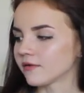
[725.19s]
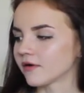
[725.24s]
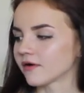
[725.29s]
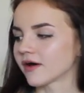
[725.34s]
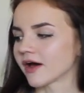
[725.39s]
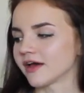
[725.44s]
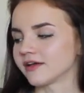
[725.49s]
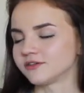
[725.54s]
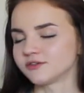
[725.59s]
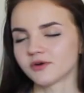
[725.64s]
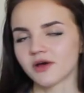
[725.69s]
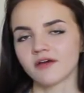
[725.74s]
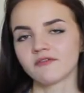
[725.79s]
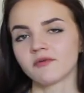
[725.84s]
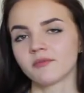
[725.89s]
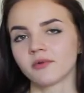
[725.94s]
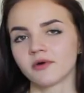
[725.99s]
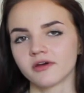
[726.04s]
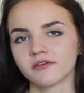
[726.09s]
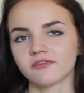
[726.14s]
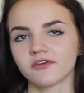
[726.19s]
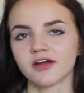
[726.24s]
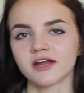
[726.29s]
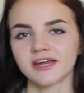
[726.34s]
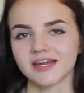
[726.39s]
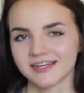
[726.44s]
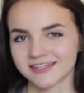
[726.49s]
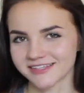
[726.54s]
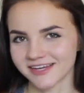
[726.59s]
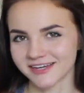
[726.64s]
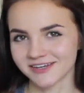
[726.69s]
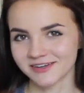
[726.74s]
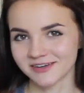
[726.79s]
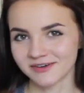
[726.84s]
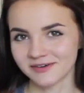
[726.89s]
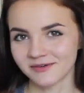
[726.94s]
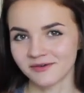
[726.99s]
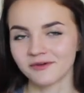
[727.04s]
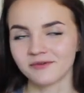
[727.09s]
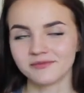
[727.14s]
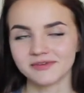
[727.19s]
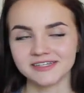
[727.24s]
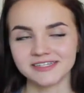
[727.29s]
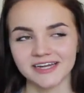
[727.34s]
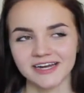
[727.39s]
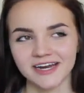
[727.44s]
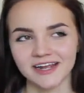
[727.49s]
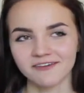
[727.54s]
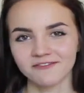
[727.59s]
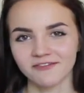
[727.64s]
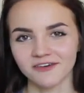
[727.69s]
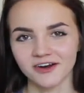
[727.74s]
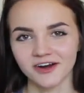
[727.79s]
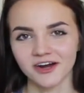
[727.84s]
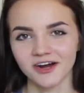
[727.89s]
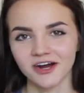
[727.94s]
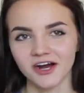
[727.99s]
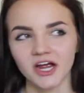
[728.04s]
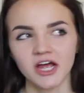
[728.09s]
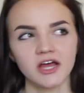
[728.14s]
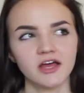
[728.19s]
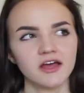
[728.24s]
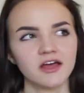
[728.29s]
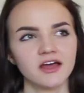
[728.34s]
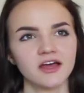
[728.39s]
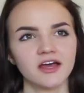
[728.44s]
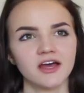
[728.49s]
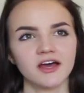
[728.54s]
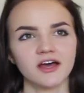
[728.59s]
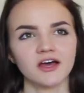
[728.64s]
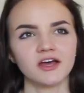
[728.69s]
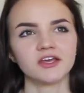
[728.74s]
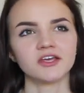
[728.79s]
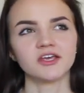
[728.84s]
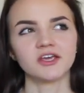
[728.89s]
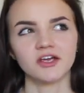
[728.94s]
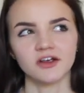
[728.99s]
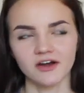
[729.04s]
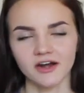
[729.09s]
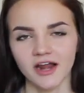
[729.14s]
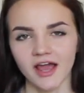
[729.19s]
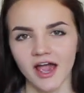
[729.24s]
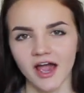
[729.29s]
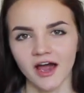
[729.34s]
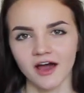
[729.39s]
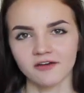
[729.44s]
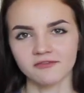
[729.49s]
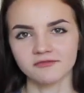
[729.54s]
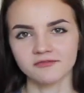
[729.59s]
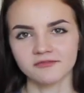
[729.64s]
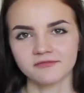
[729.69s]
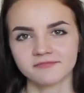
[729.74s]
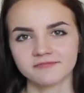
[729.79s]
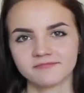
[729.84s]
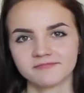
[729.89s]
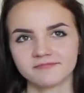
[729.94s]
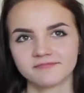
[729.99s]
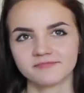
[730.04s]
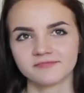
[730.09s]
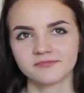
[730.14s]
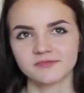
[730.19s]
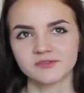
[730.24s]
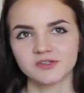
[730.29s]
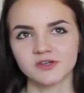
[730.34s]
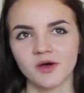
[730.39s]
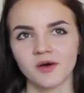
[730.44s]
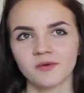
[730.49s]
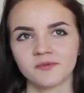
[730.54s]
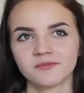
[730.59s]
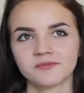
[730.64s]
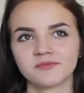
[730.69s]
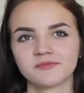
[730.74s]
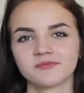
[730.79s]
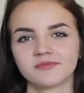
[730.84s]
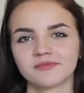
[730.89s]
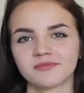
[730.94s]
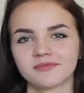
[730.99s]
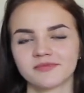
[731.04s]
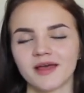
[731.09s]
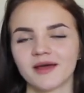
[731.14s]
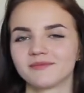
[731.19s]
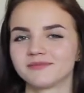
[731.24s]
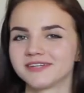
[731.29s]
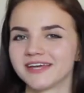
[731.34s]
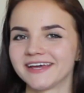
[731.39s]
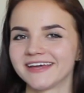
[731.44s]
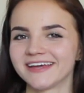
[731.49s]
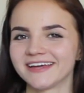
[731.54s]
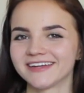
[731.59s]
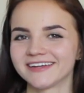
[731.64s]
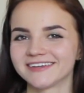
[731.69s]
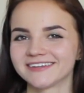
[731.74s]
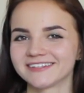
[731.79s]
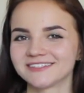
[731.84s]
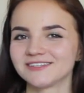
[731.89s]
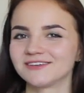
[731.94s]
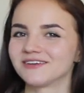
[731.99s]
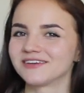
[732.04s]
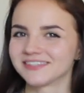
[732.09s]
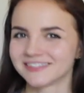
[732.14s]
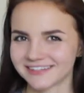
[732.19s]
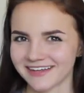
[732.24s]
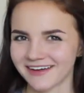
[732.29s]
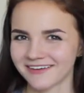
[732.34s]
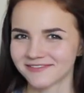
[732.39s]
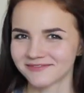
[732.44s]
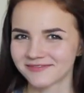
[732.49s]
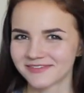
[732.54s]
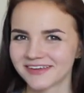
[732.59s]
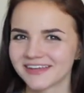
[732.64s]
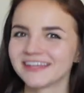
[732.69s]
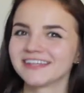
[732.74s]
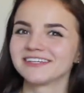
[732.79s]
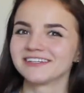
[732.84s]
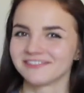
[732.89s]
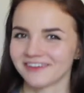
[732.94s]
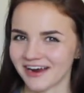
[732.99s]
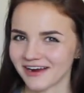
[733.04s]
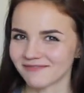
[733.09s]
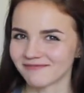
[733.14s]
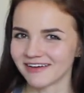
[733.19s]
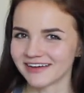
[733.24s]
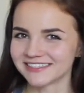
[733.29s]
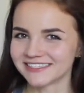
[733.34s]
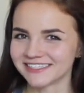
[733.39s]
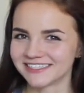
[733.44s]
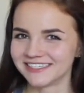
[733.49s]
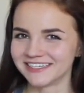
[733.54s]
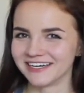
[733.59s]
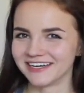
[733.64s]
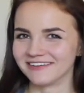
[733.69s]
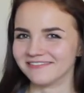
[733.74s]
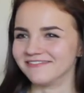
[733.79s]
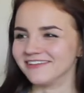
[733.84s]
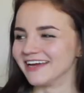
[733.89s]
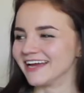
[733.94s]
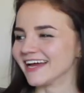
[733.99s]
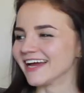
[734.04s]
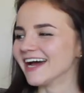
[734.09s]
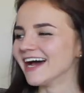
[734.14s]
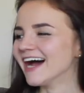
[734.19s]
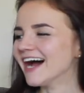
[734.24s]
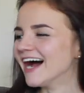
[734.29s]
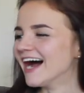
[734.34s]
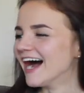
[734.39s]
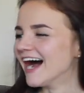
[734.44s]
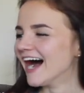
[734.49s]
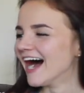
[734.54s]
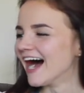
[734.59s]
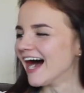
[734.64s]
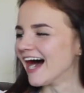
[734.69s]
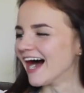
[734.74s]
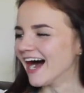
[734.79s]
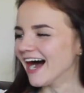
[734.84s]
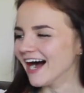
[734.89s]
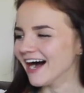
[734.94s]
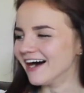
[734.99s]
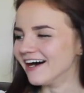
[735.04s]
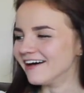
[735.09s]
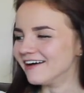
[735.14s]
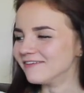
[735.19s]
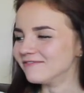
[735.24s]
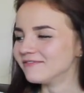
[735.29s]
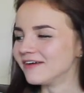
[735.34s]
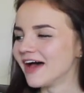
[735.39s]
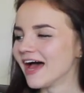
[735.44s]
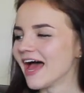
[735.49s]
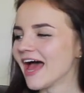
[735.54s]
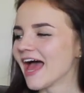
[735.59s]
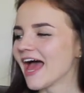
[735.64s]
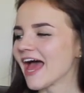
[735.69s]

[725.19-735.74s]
Okay, do I have a boyfriend? Yes, I do. We've been dating for a year and a half. So, I'm taken, so you can stop direct messaging me. And